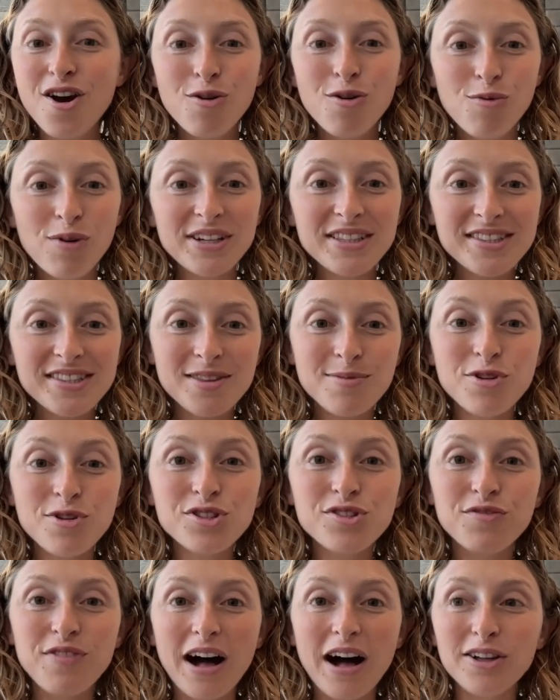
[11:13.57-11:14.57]
what's the
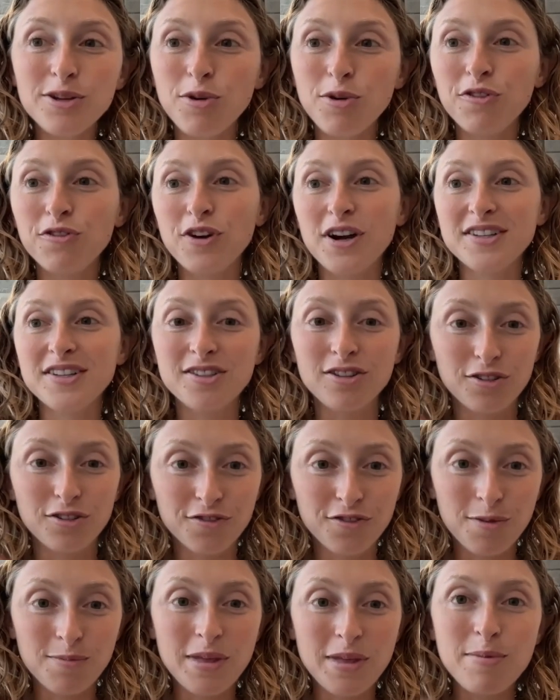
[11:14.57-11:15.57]
most valuable for us to
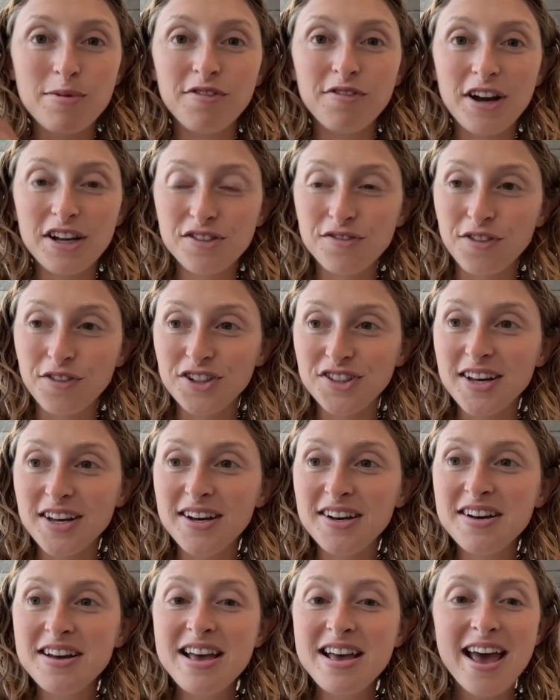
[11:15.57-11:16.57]
learn from them and vice
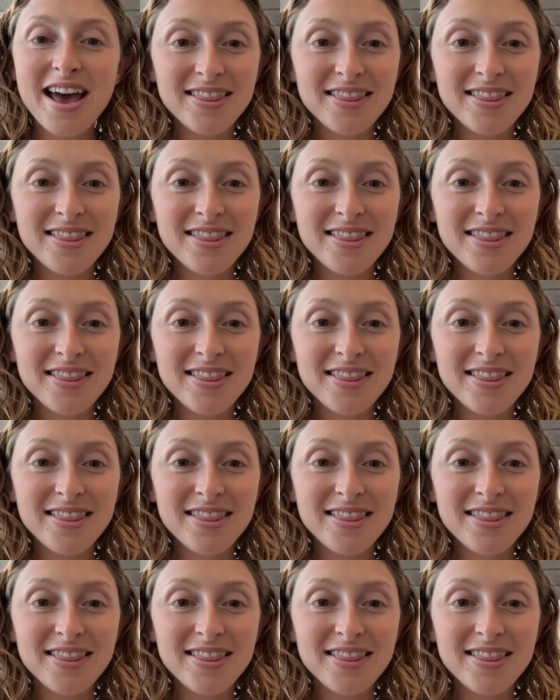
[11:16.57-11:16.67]
versa.